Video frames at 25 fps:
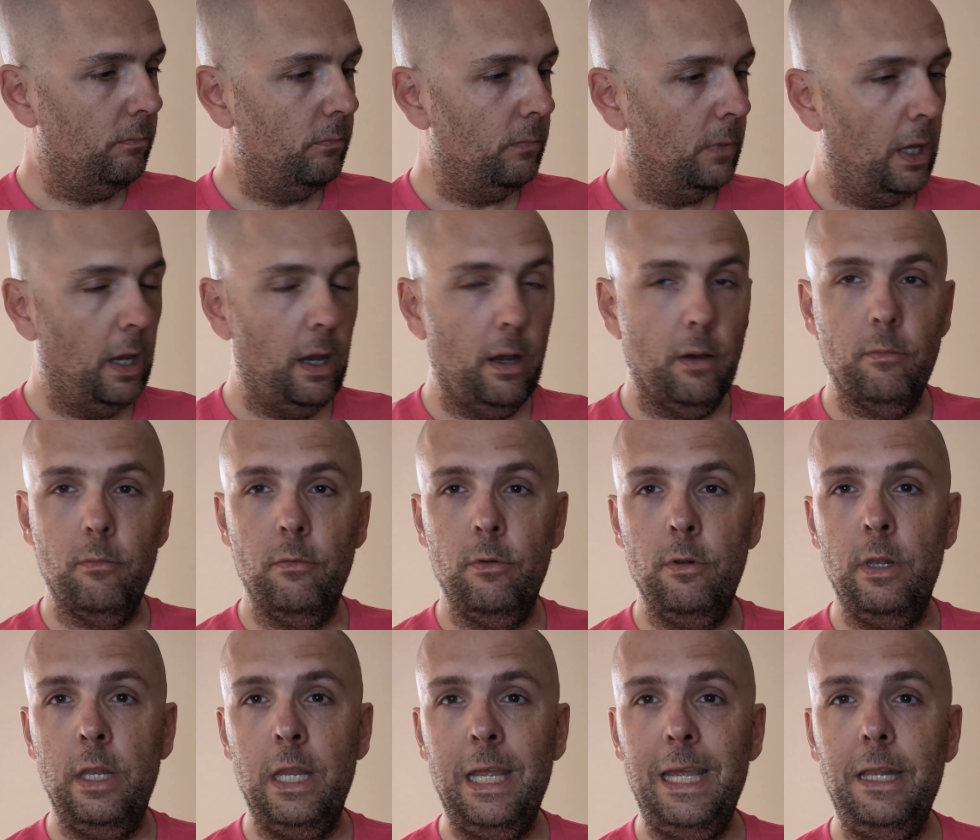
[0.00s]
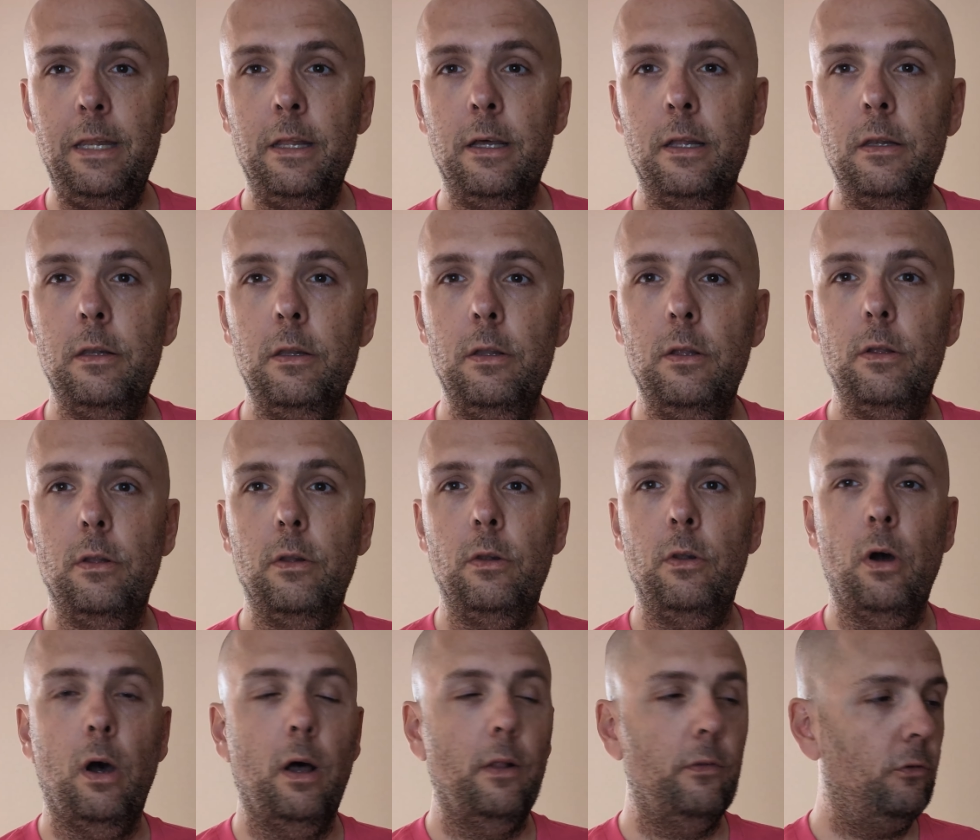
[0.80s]
Yeah,
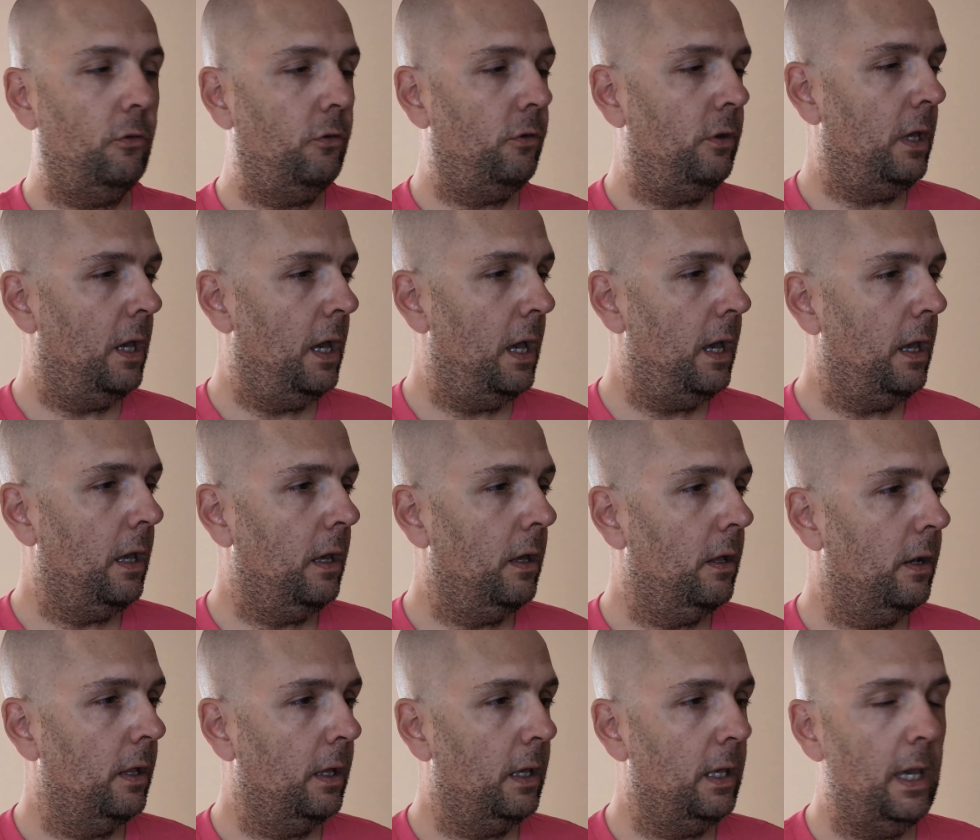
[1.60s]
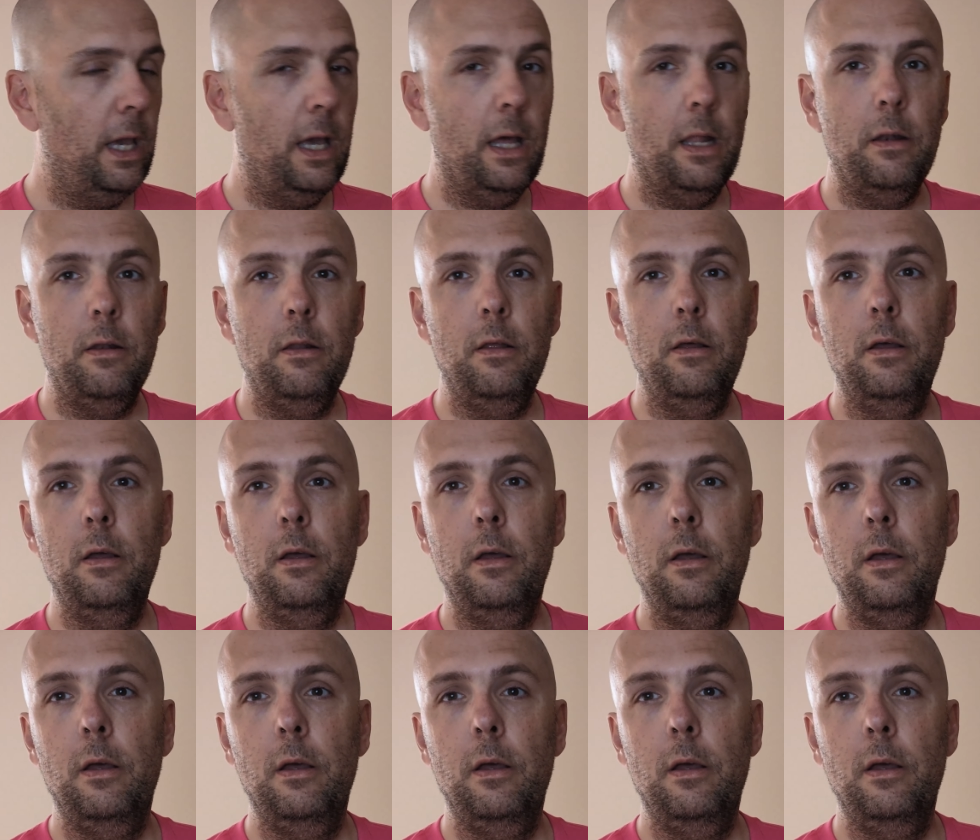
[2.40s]
needen.ca. And again,